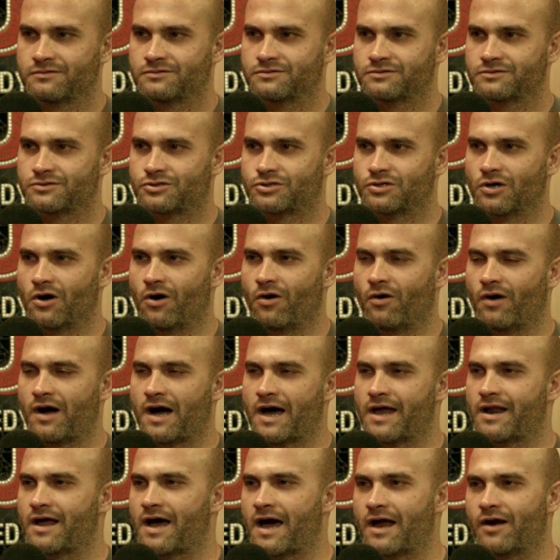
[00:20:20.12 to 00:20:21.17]
So
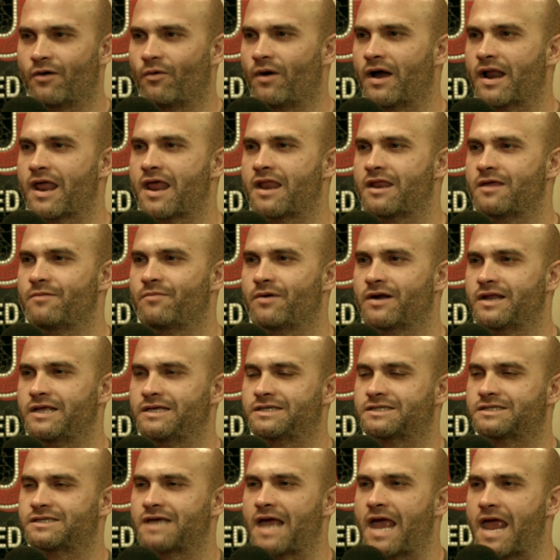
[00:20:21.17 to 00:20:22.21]
I, I don't want anybody
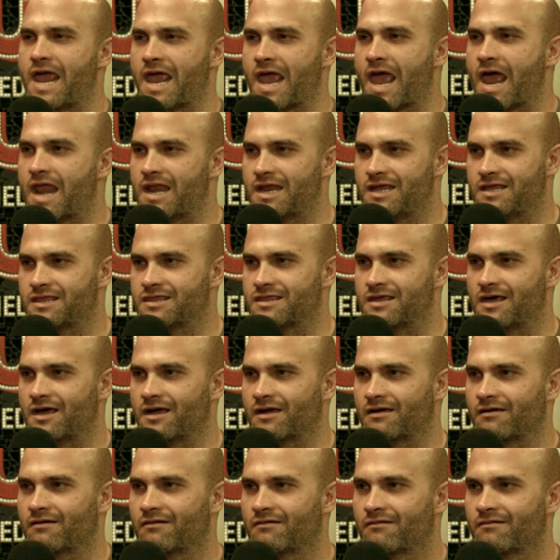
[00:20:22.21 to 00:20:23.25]
saying
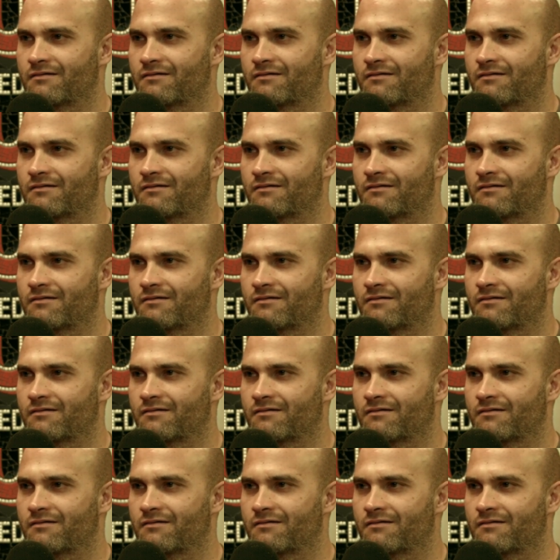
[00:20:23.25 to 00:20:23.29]
anything.